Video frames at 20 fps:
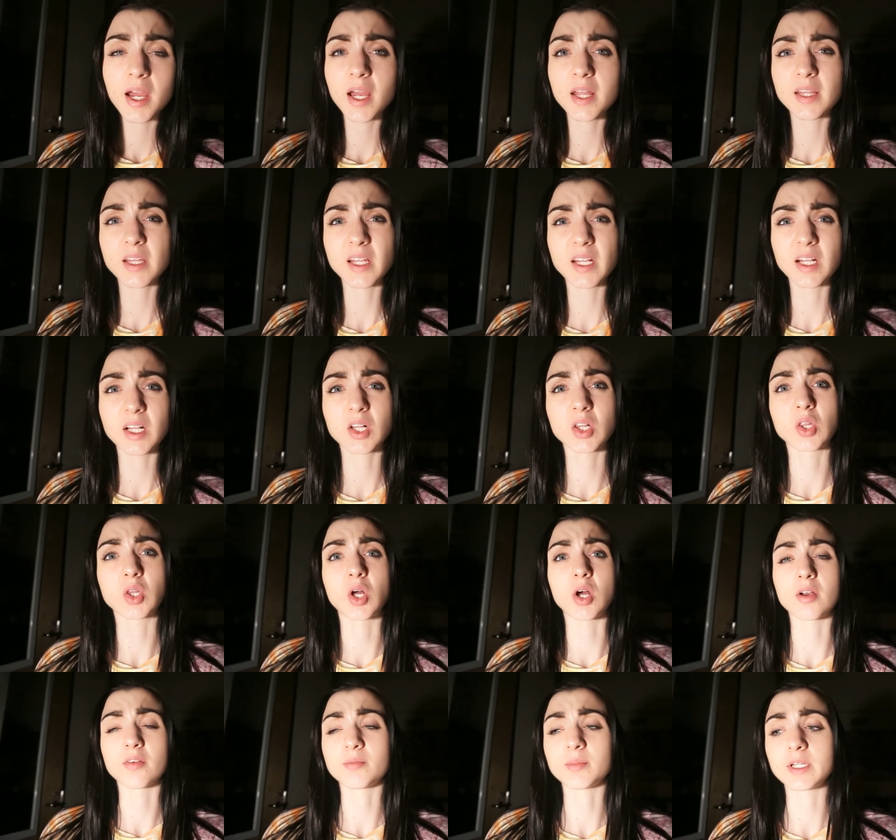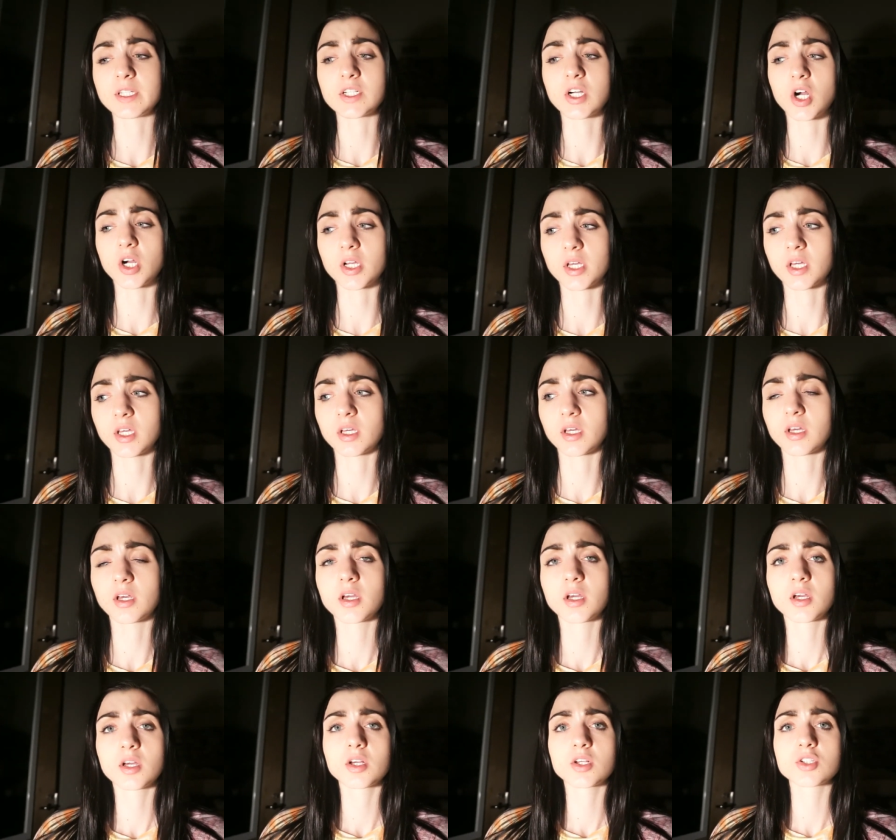and then a lot of me talking.
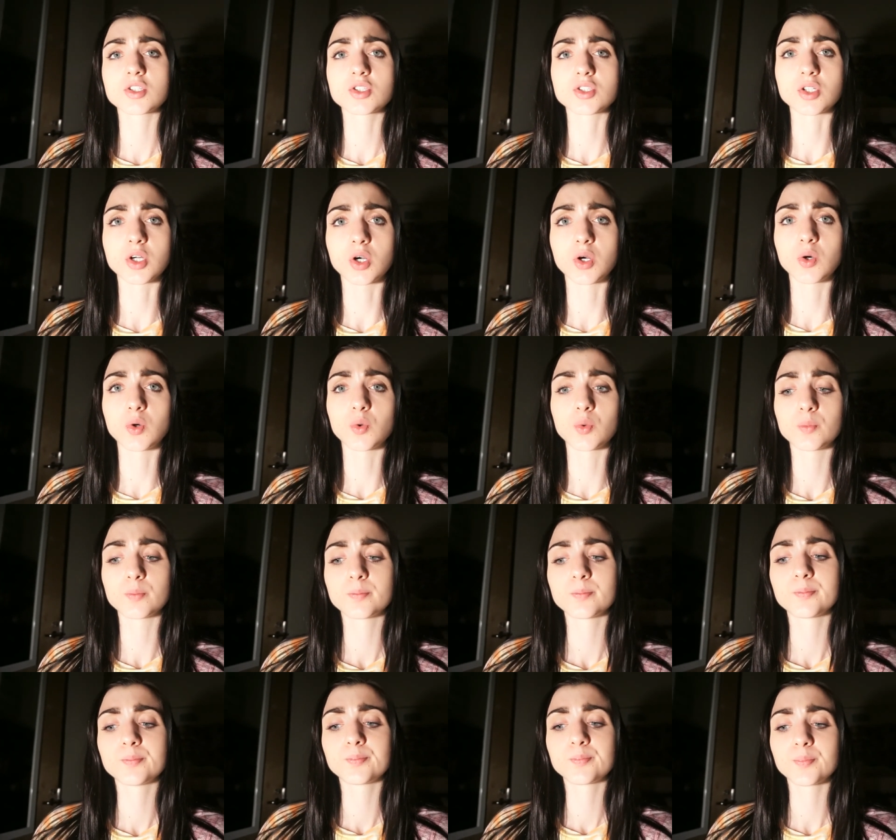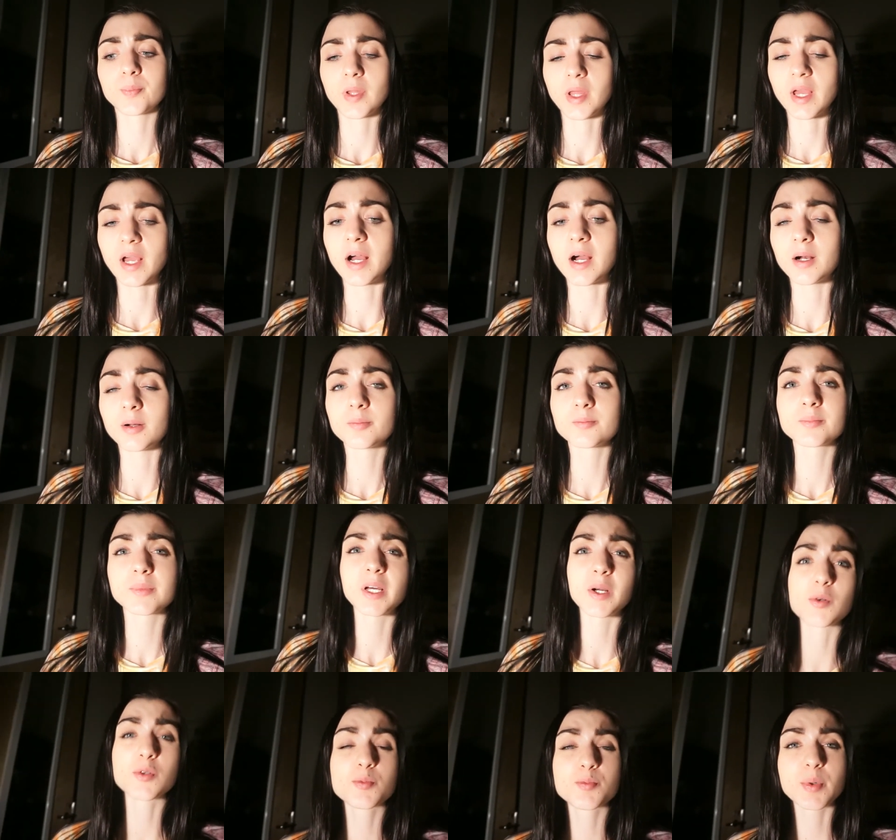So yeah,
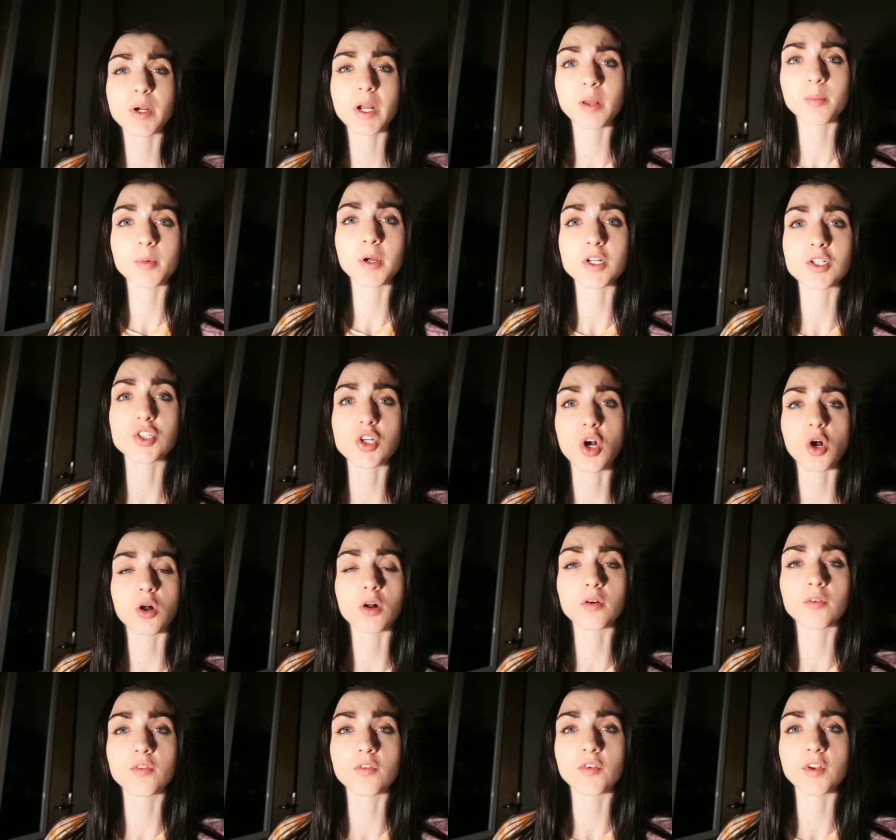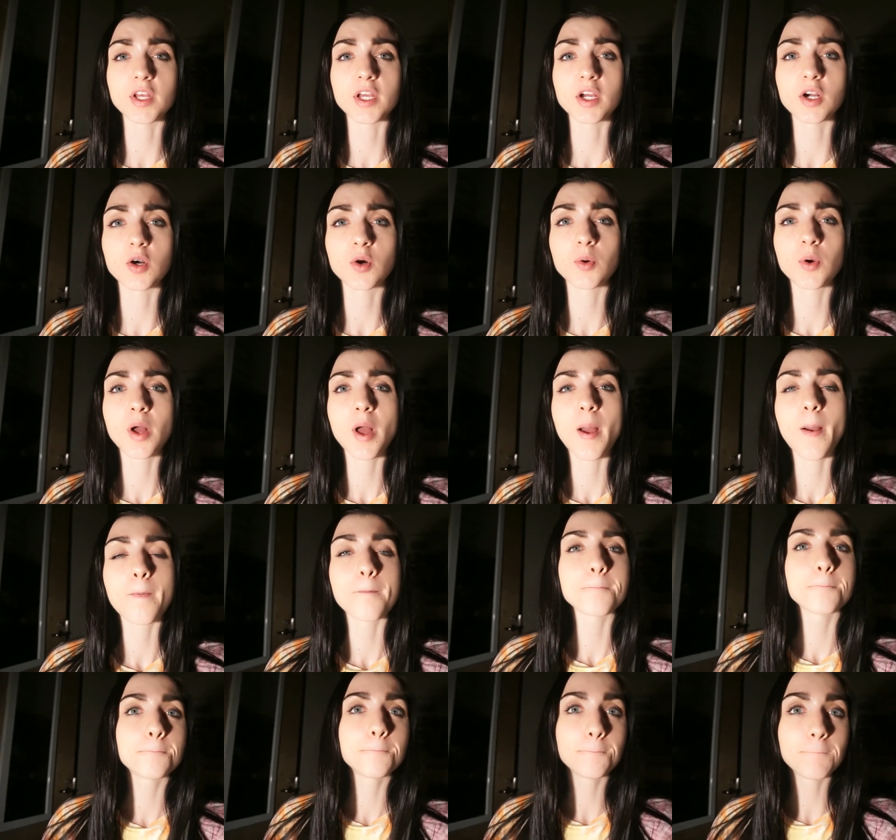that was pretty much all the video.
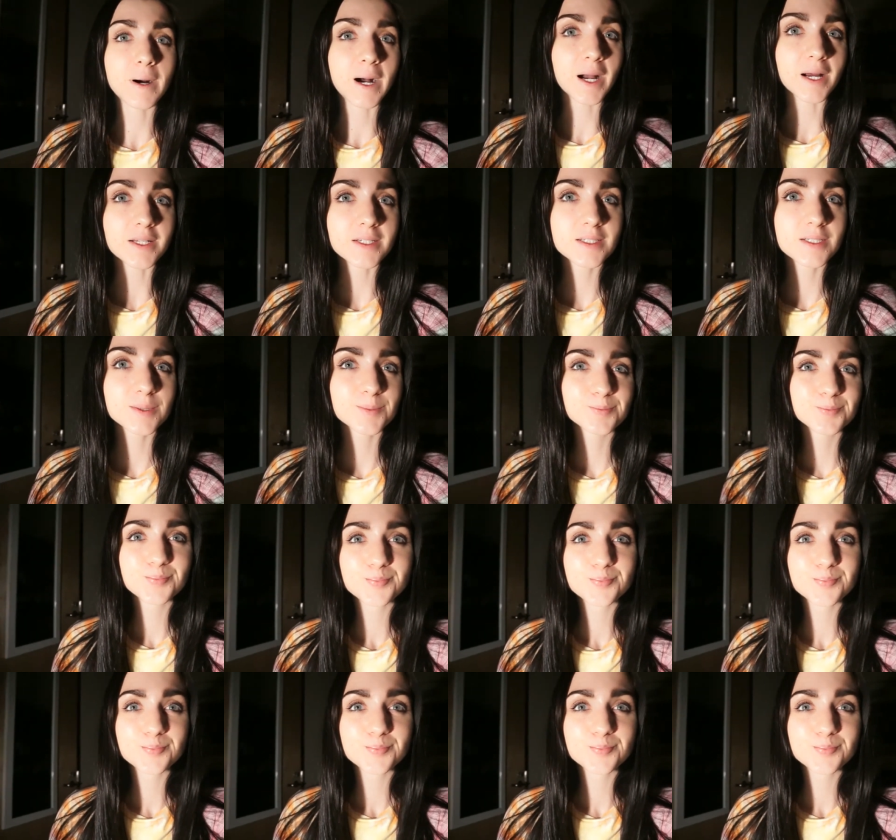But